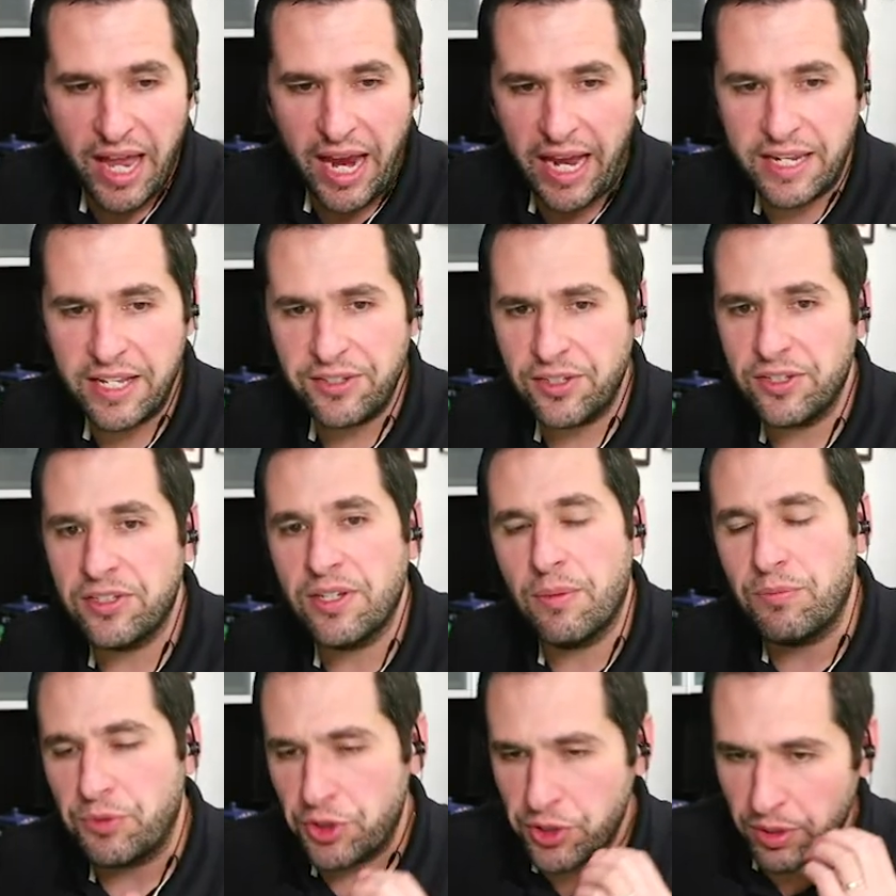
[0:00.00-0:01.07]
and this is
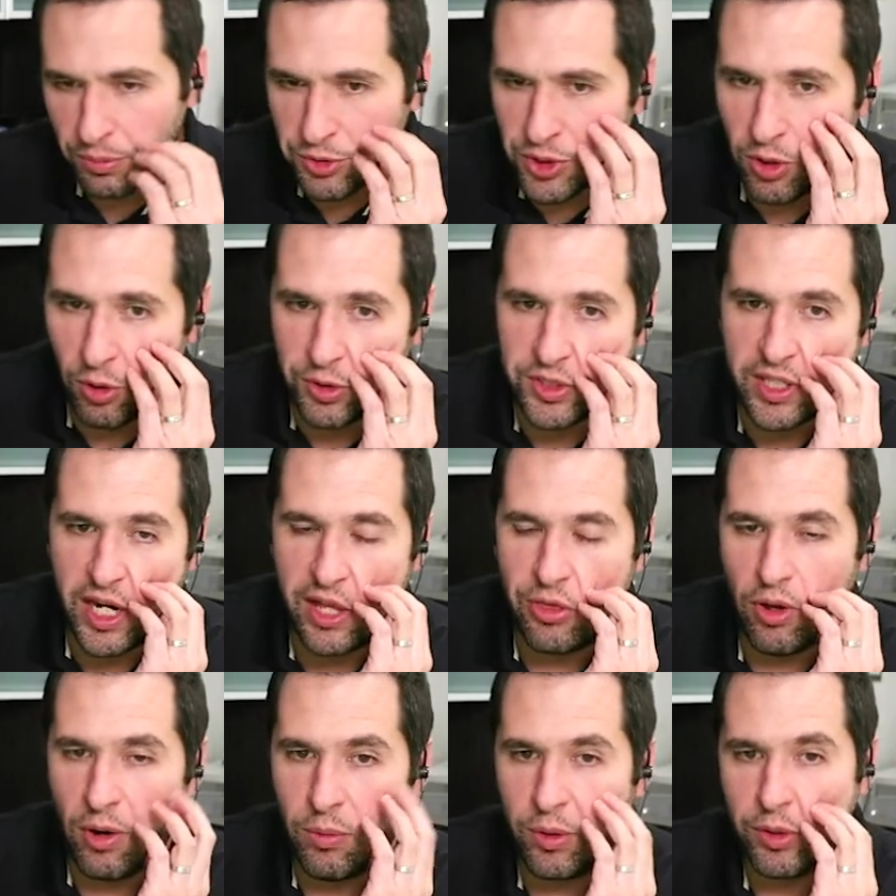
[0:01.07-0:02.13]
some some charts that I
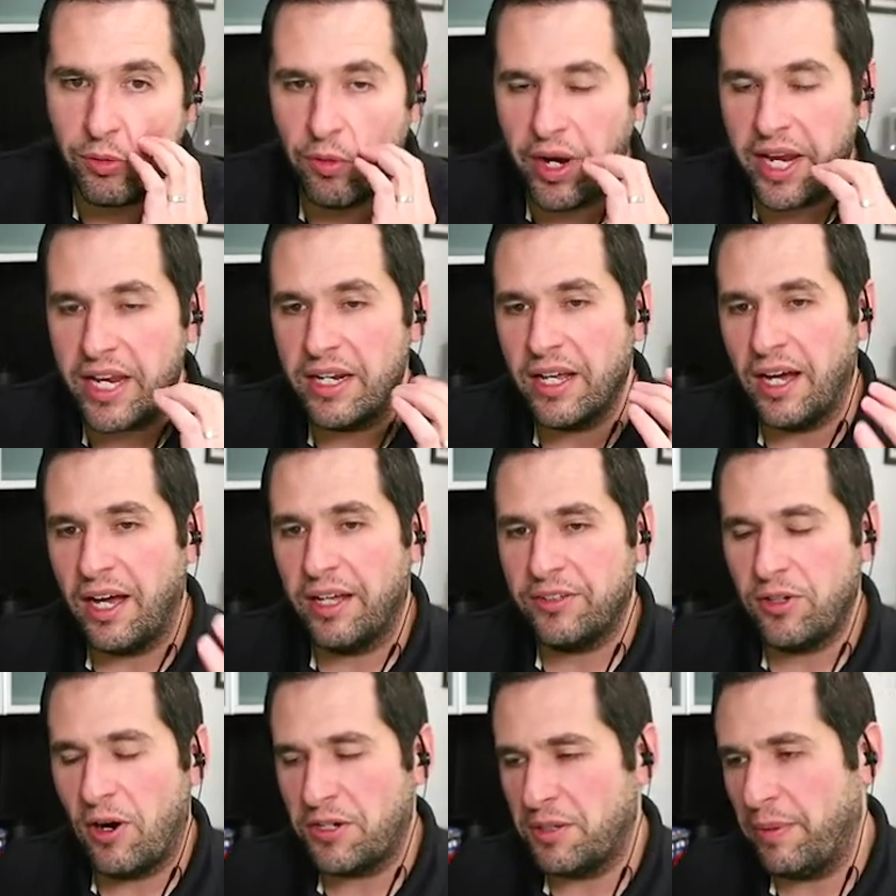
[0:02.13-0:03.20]
thought were great. Uh, I
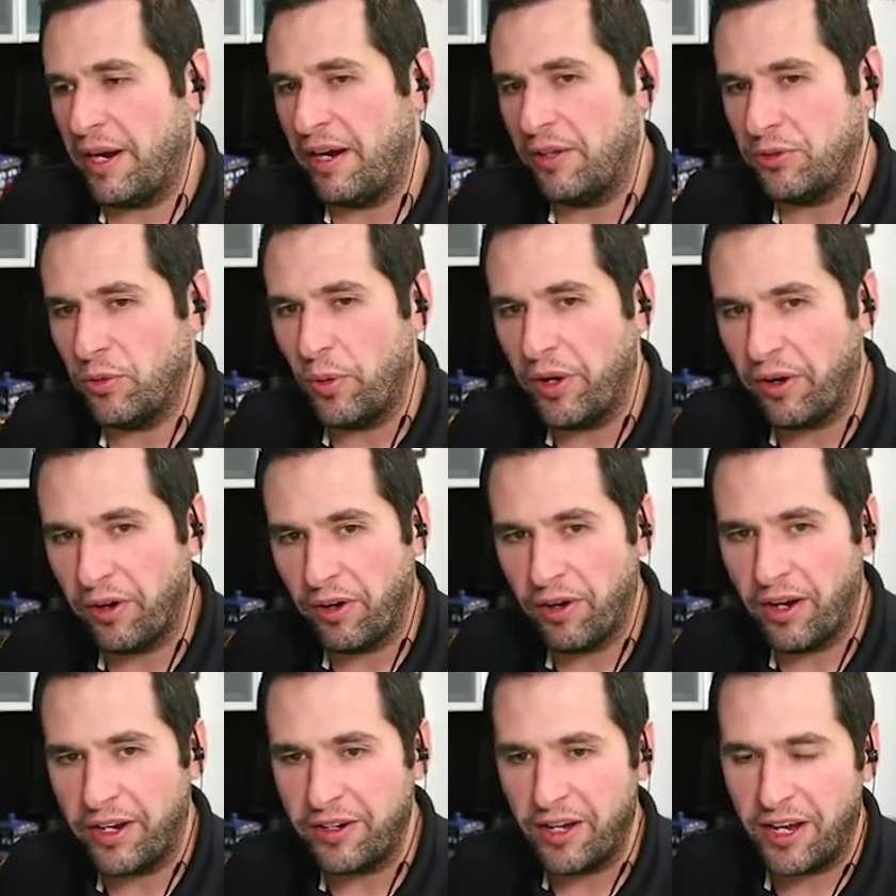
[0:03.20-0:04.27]
talked about it on Twitter.
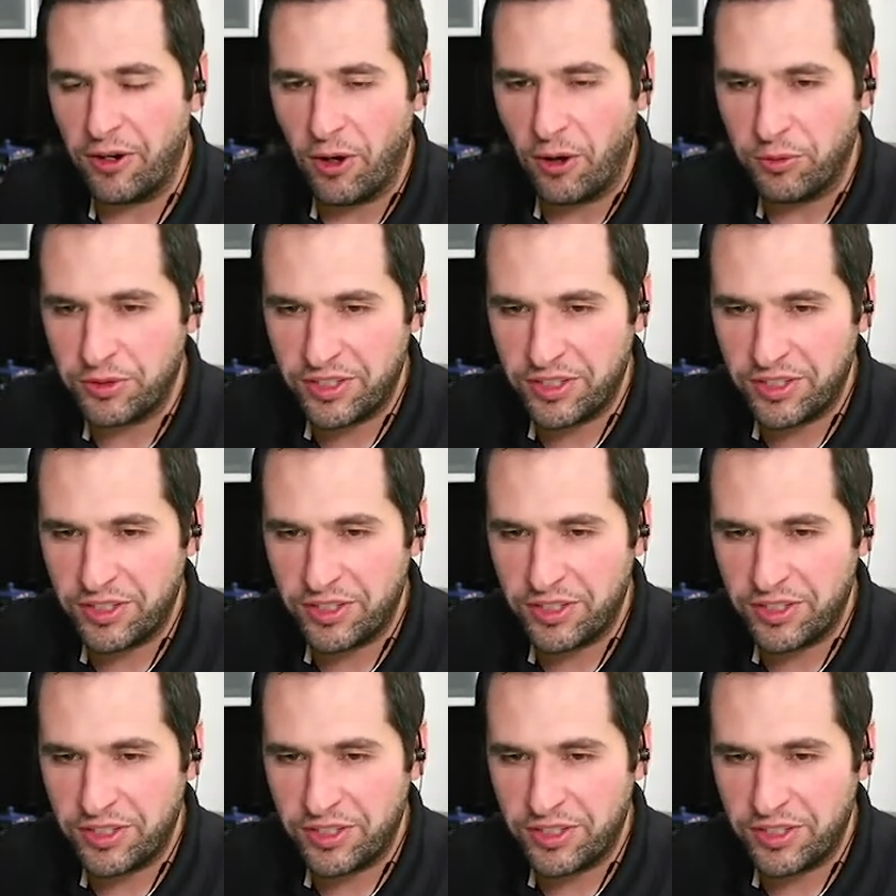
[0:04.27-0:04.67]
I, I know